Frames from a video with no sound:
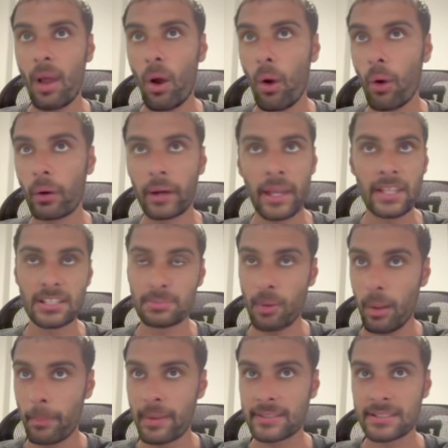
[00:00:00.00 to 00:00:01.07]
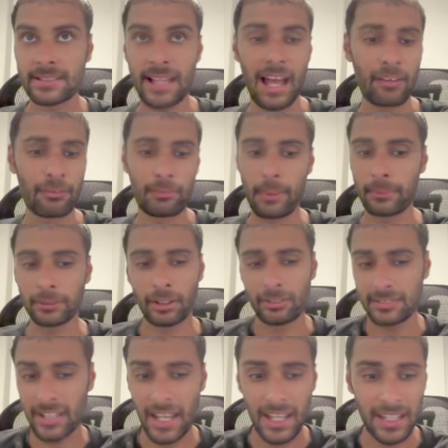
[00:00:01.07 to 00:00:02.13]
are a small business that have maybe around
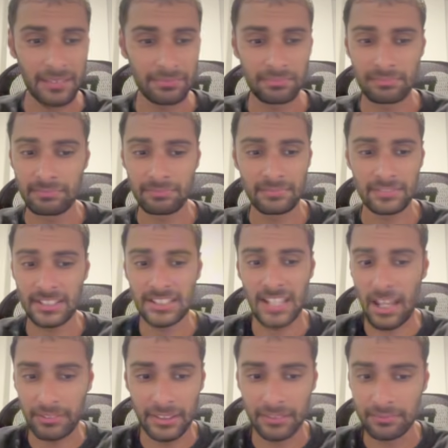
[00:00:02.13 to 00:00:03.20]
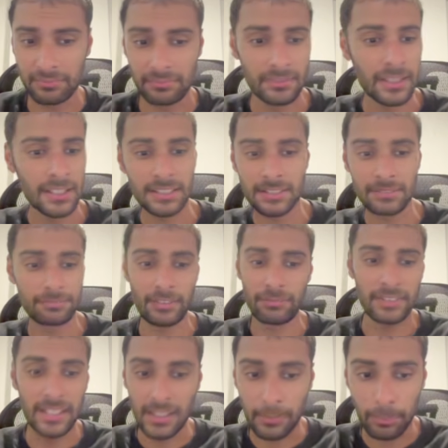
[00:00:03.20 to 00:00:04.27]
10, 7,
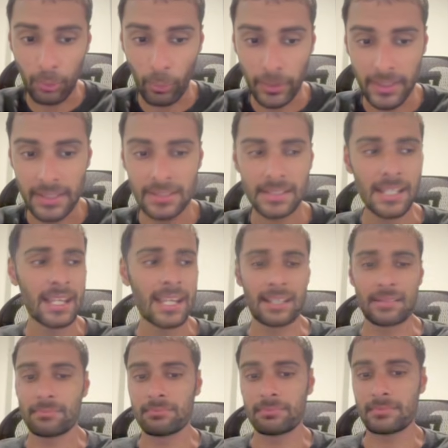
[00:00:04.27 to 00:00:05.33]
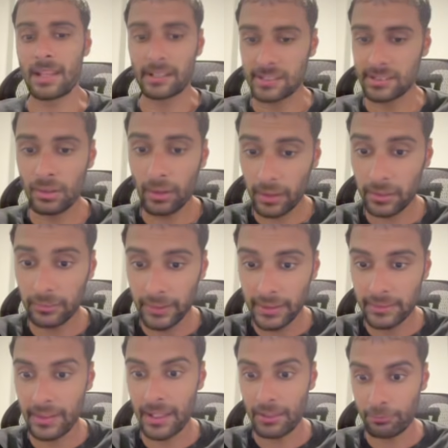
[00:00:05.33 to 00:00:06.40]
15 employees. They're still going to read
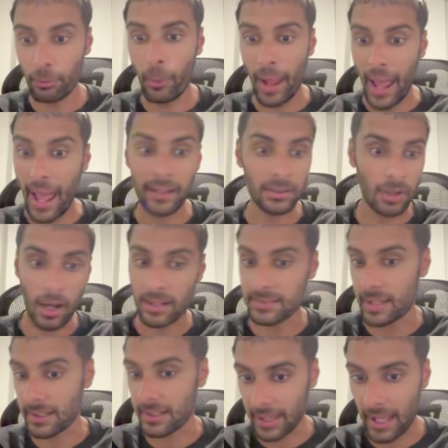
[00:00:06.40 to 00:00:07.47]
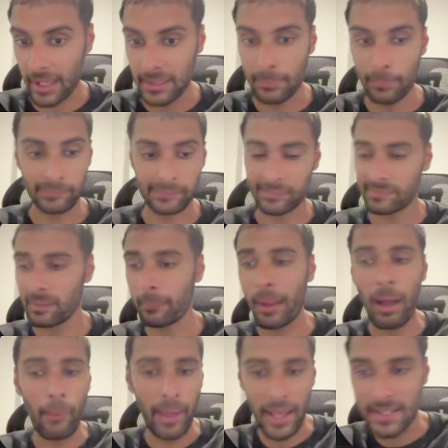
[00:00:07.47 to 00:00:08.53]
the info at and contact at emails. It
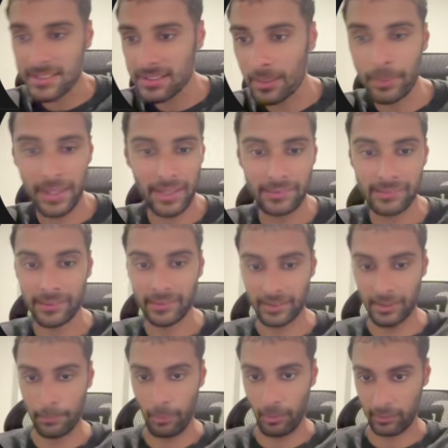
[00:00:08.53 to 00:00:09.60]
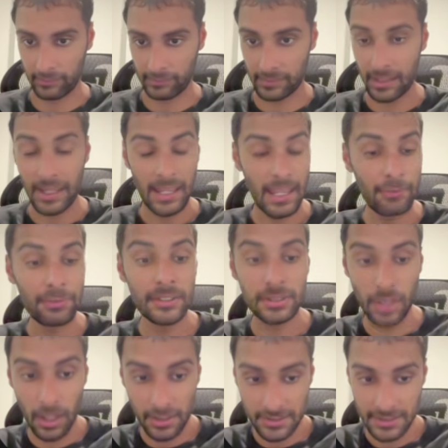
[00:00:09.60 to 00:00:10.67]
somehow ends up in their inbox. If it
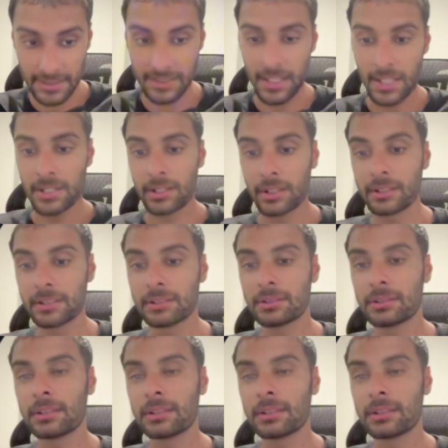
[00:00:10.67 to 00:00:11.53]
doesn't, you can